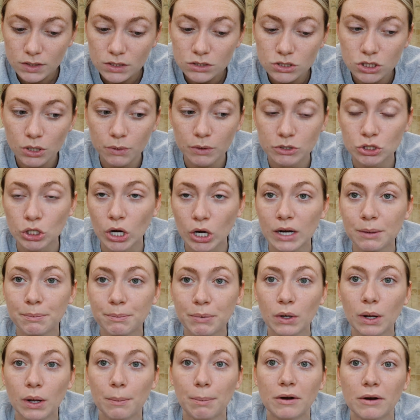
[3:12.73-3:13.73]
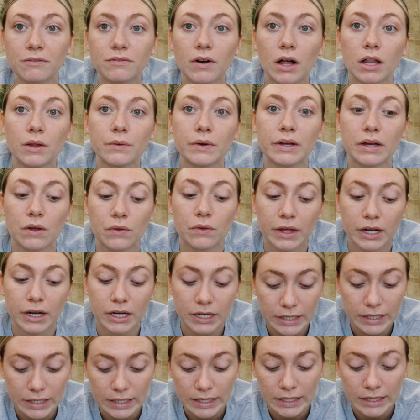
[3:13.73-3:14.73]
So we're trying to build up our following on there
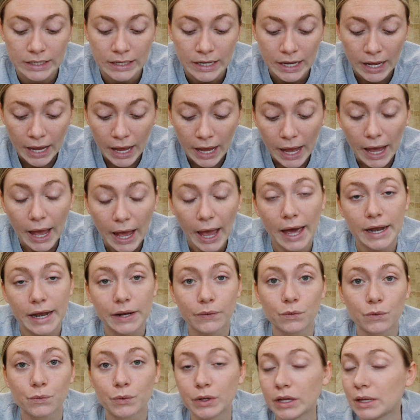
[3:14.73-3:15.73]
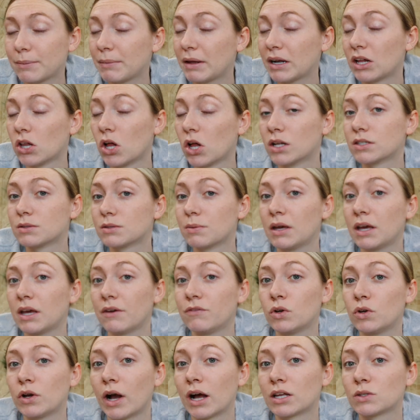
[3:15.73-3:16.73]
again. And it would really mean a lot to me
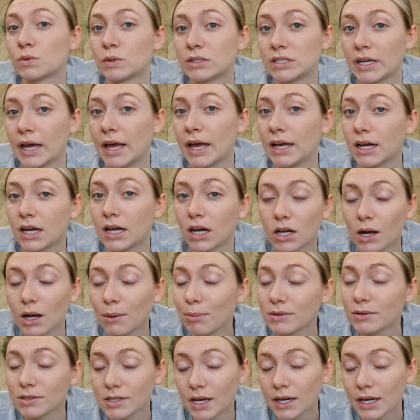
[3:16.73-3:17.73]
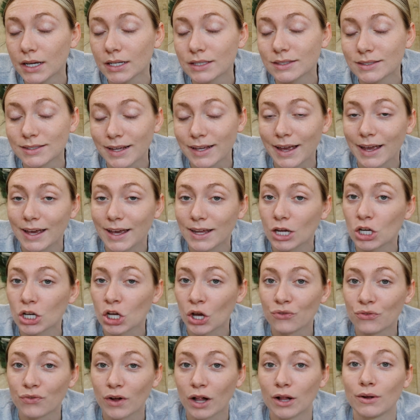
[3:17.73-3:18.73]
if you guys would take a couple seconds and
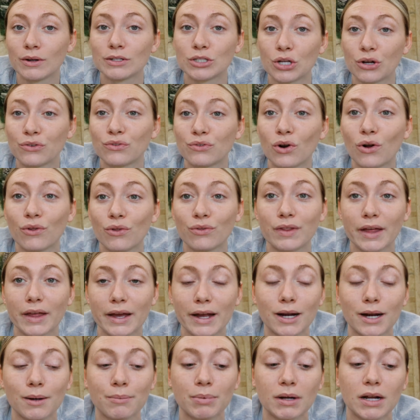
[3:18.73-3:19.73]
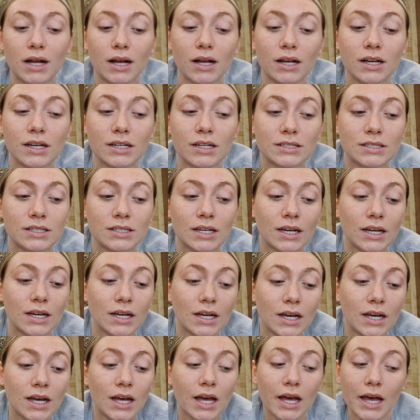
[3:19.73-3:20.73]
go follow us over on there, because
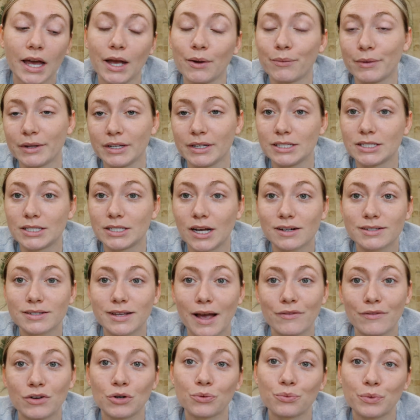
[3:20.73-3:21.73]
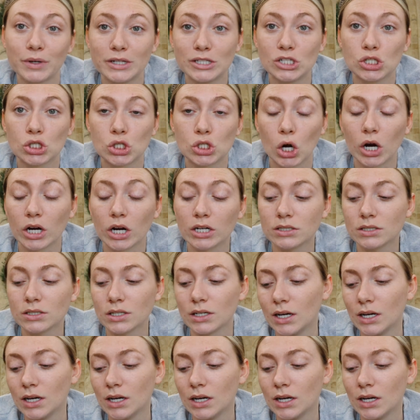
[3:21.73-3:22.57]
it really sucks having to restart.